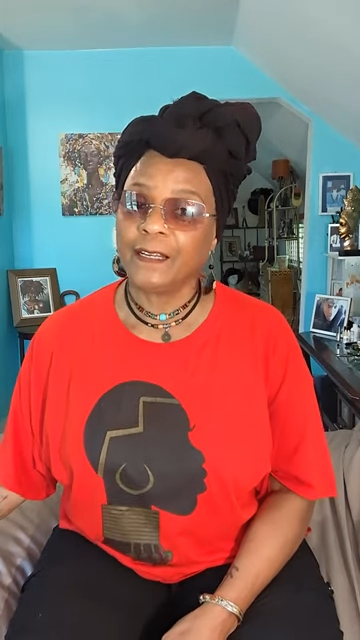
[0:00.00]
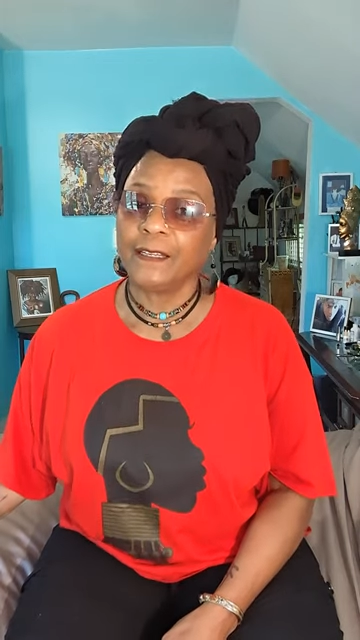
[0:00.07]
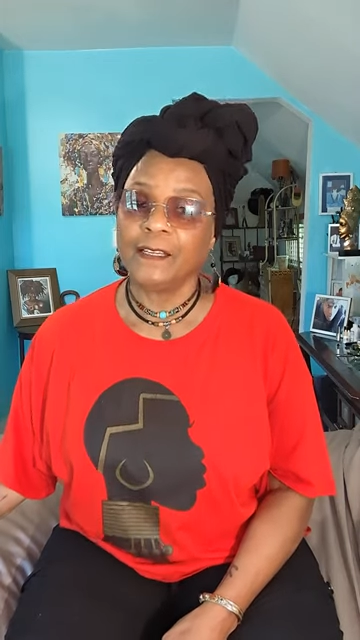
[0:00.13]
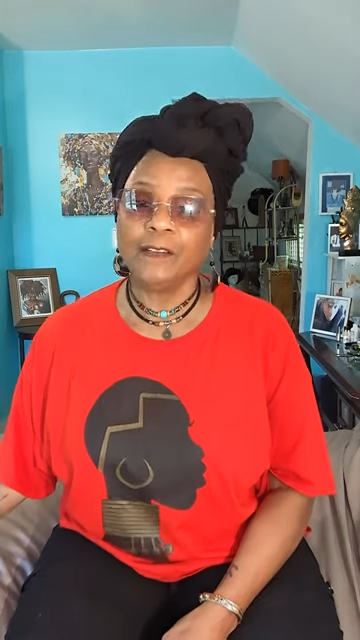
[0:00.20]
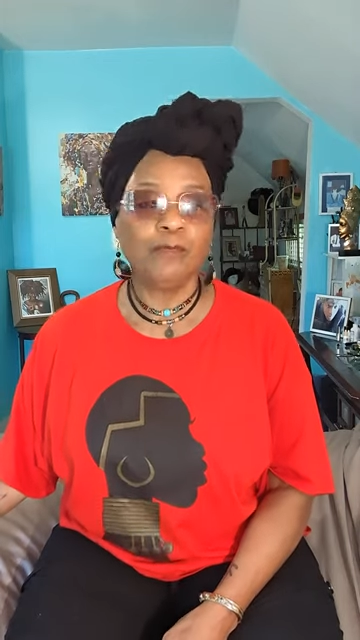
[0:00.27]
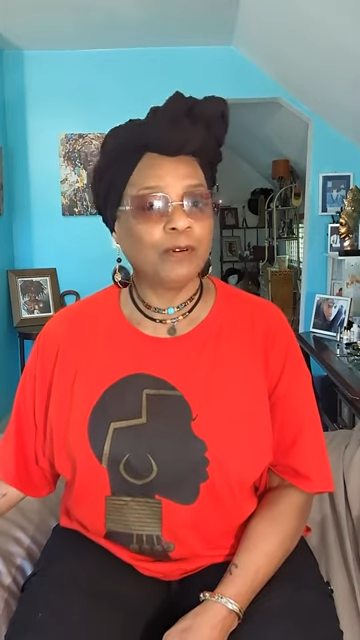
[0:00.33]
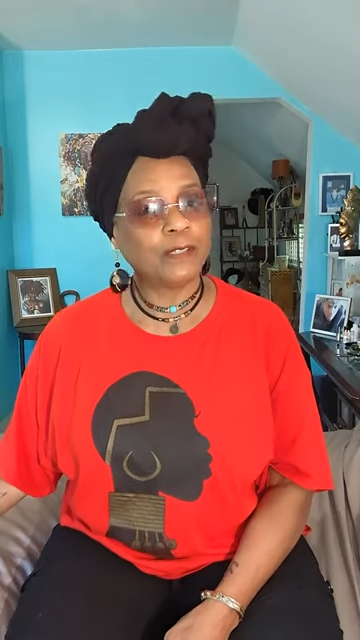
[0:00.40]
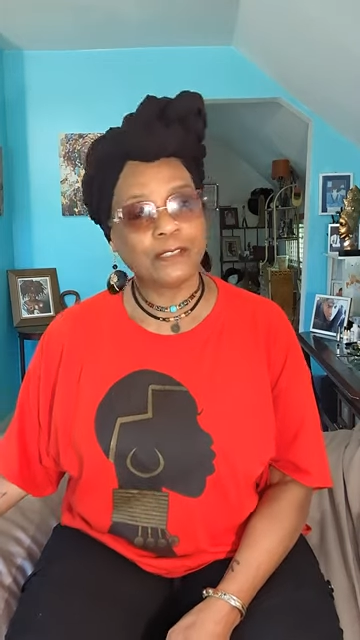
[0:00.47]

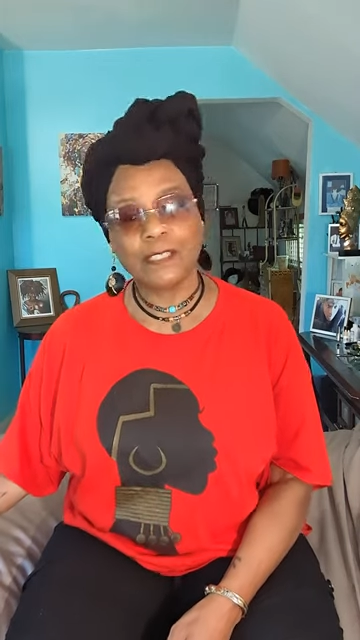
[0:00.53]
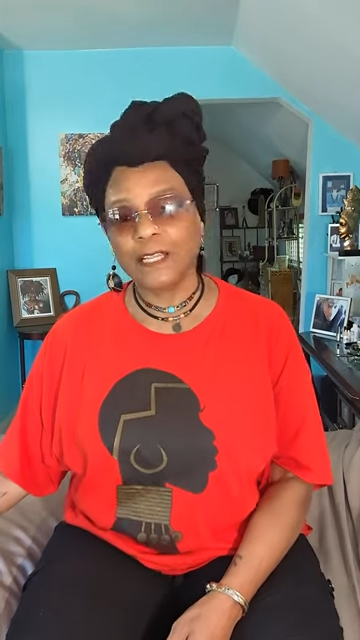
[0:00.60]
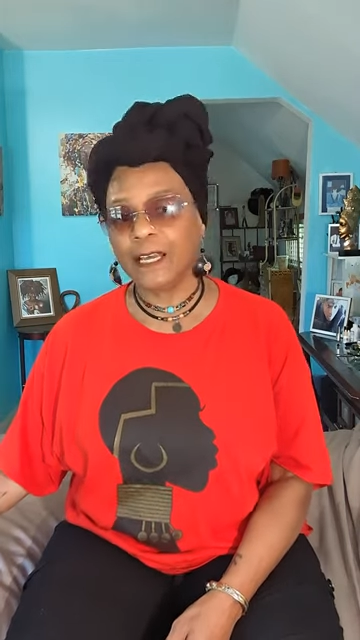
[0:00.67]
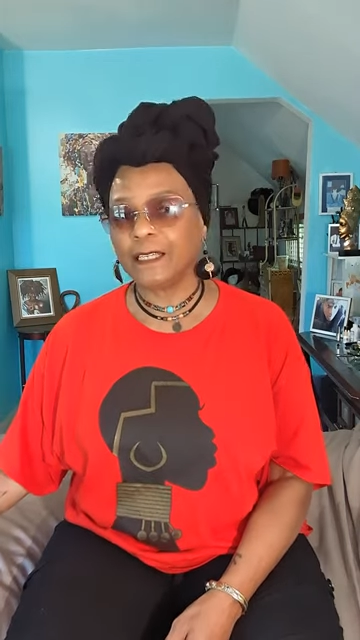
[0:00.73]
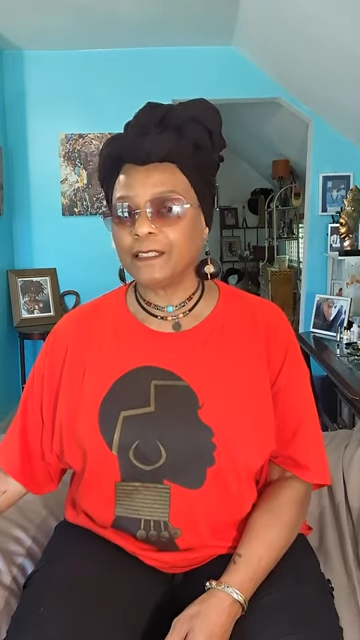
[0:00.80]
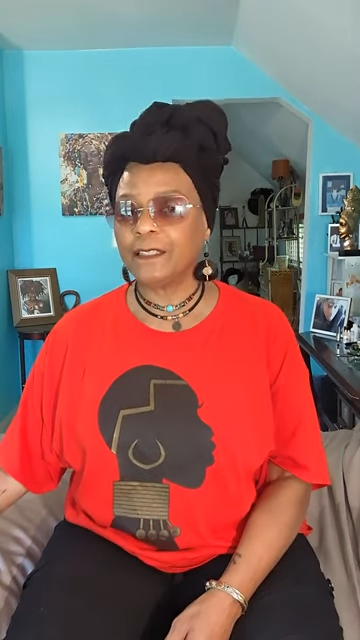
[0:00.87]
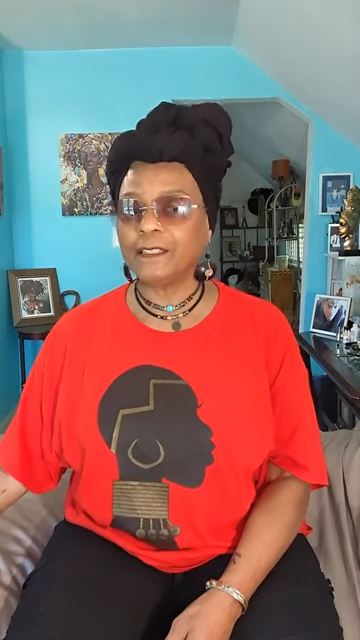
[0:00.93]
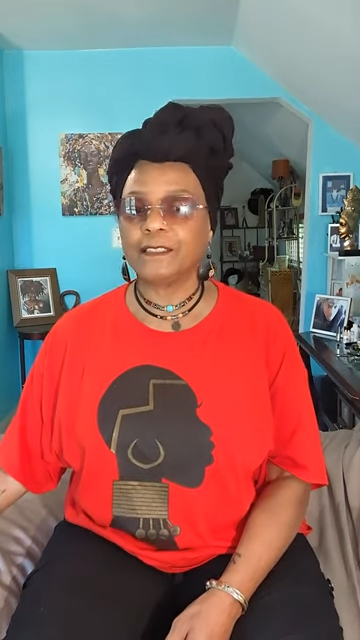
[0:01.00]
It wasn't
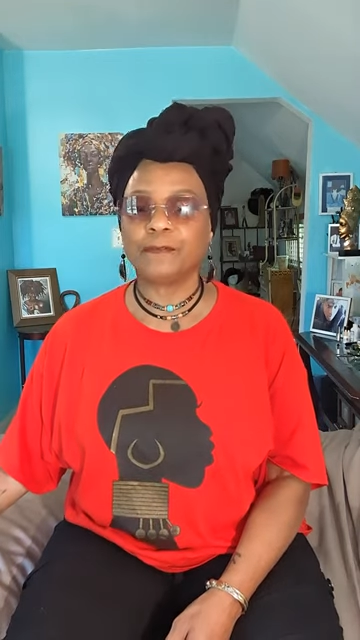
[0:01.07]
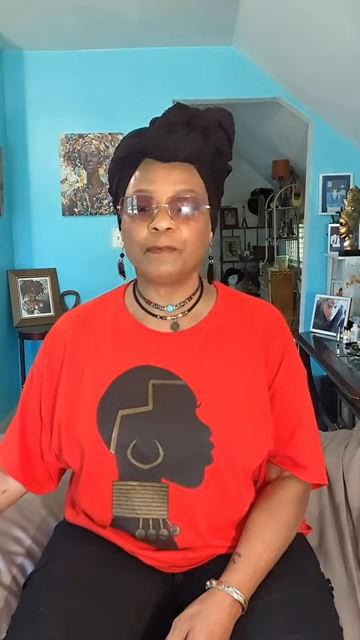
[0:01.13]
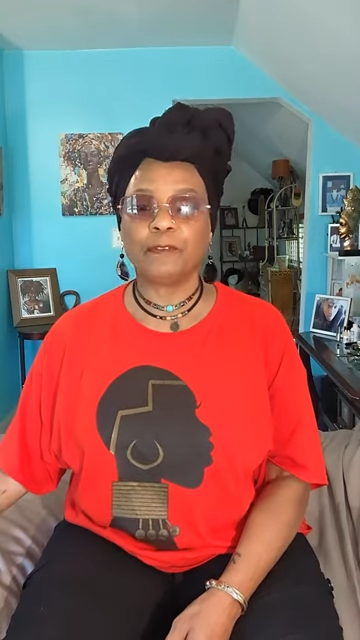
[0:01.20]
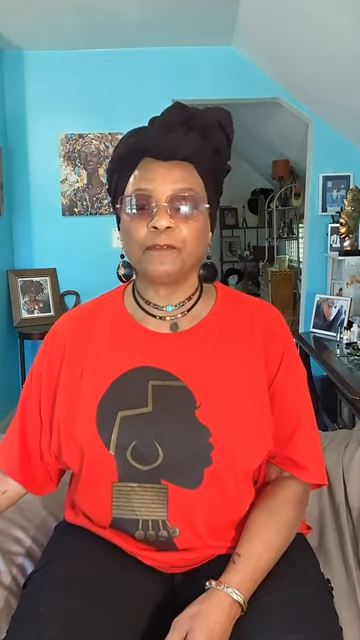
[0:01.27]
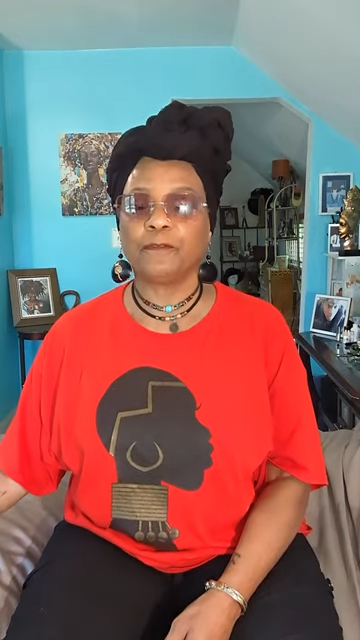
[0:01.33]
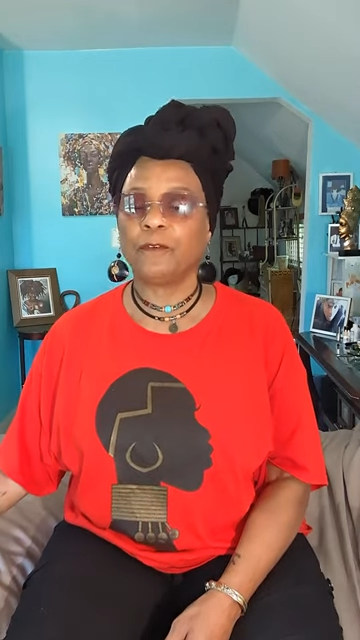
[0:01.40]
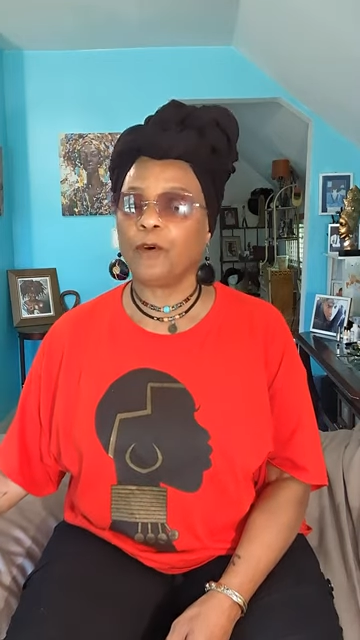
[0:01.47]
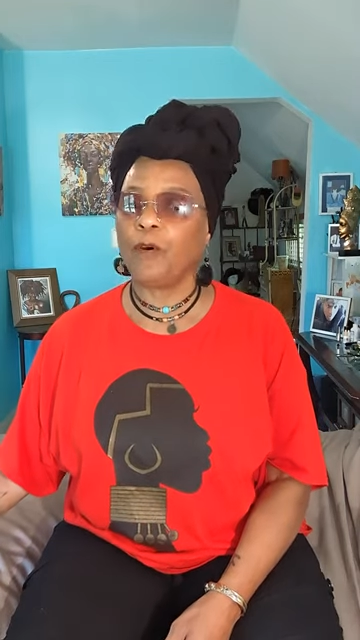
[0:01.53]
like this
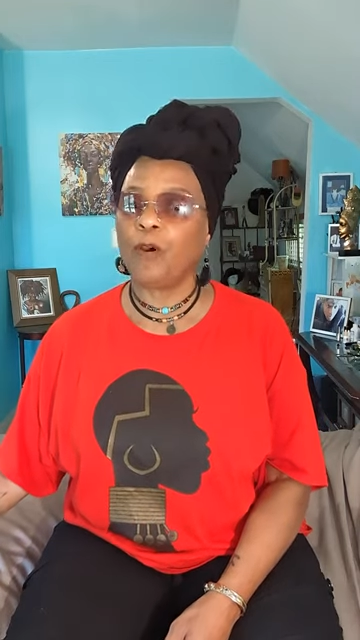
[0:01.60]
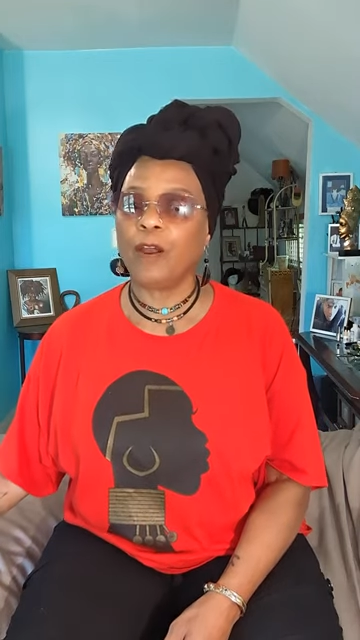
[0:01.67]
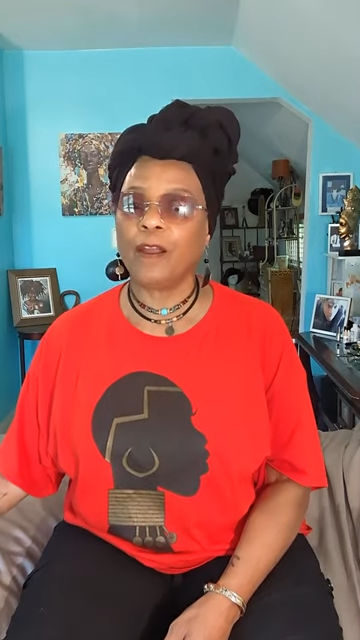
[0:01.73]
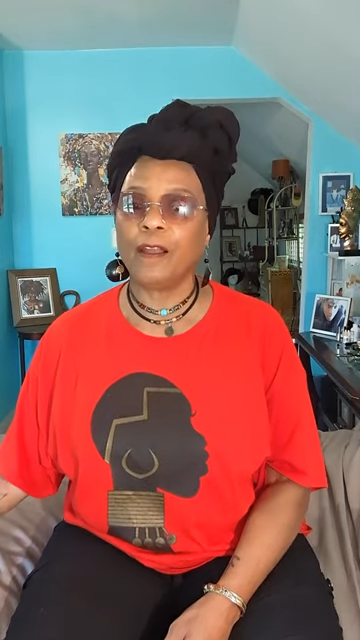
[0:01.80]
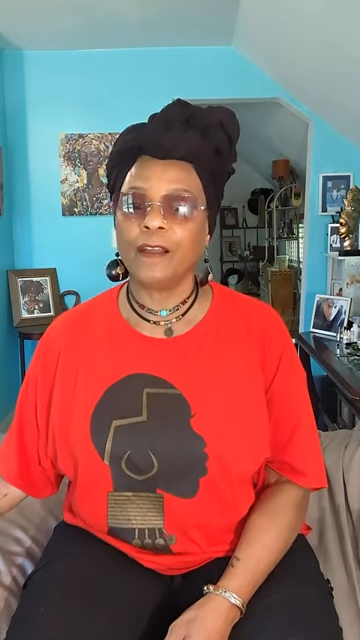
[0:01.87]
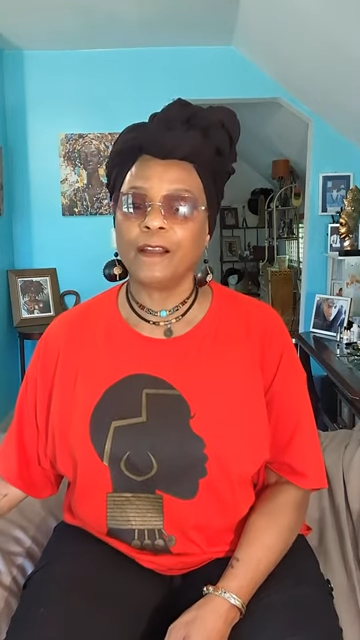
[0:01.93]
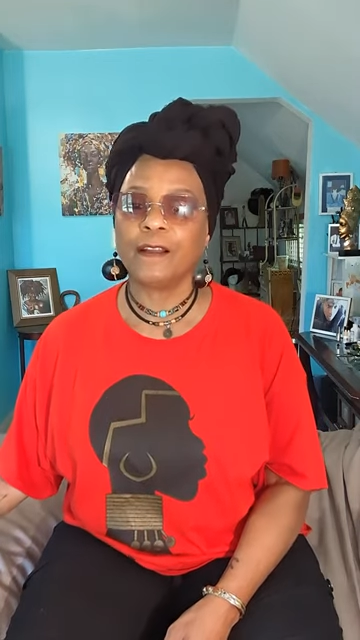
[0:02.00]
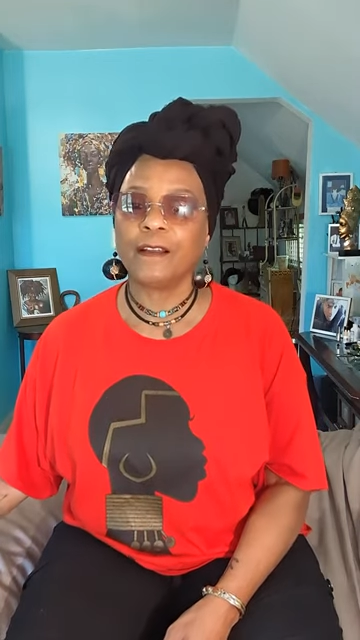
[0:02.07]
before.